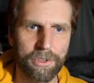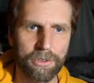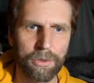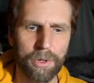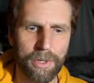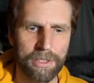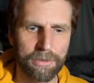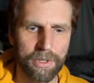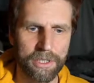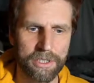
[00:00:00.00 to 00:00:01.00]
So I was quite
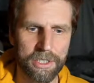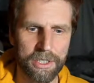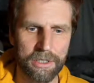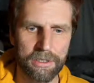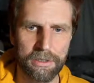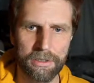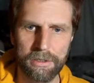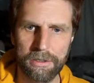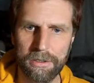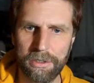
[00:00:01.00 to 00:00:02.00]
pleased with that, actually.
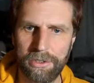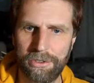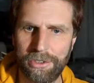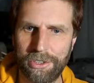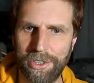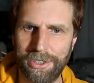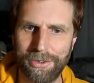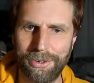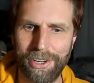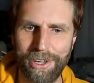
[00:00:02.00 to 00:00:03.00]
considering.
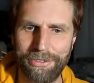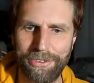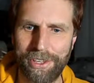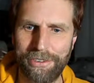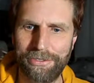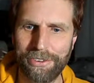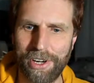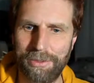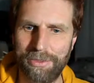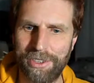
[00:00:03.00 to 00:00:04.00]
There are a lot of duff
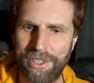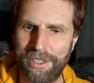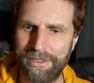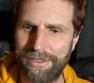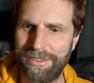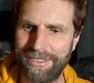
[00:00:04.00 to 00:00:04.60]
frames in there.